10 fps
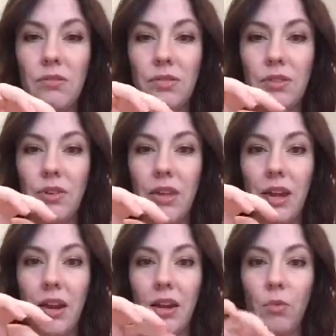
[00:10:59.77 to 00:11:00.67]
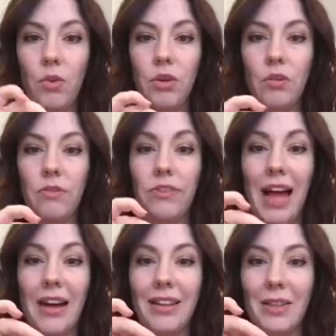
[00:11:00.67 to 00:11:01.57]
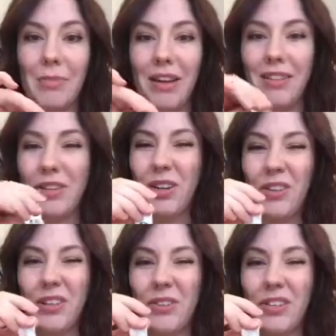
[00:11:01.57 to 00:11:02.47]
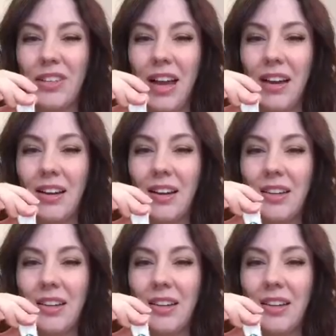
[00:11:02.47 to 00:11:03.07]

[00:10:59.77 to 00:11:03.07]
so they will go flat in the mail. how cute is that?